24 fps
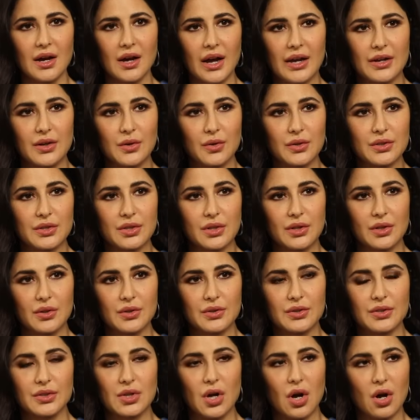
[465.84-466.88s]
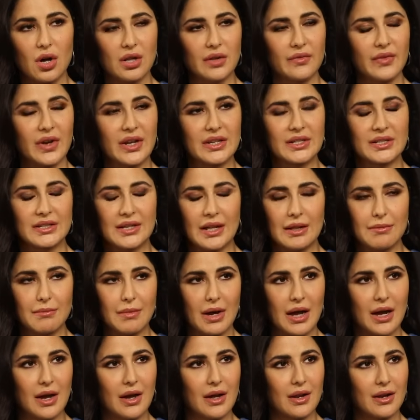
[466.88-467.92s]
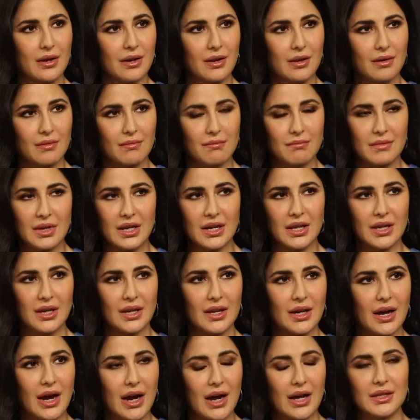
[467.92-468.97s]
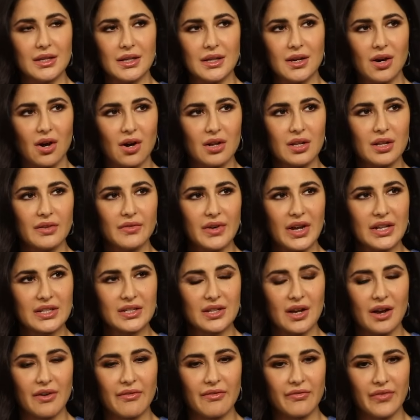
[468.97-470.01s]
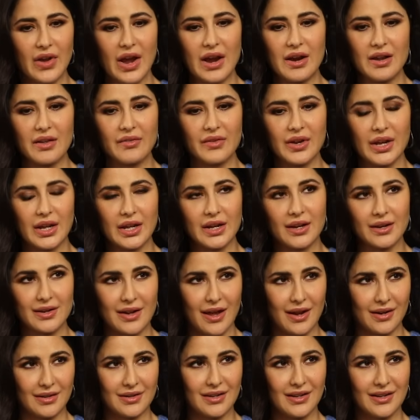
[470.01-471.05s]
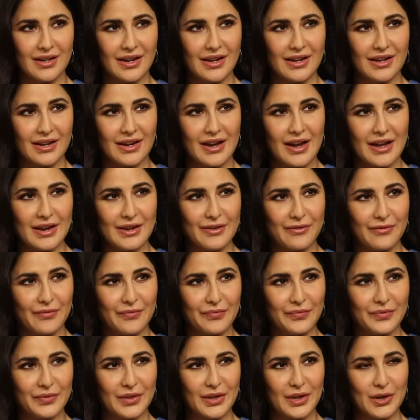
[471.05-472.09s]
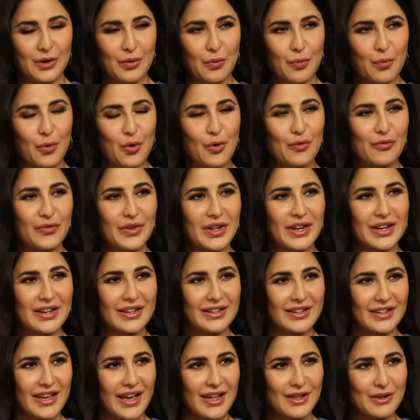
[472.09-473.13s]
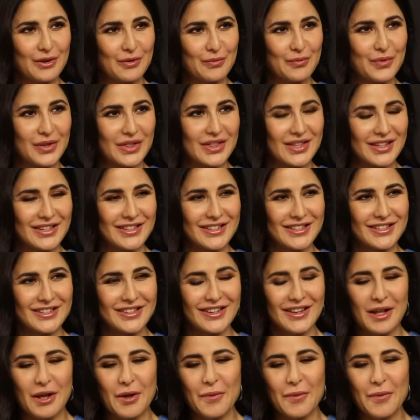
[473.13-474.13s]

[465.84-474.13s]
I know it's close to all of us, Salman, me, Adi, all of us are very, very connected and kind of, you know, woven together with this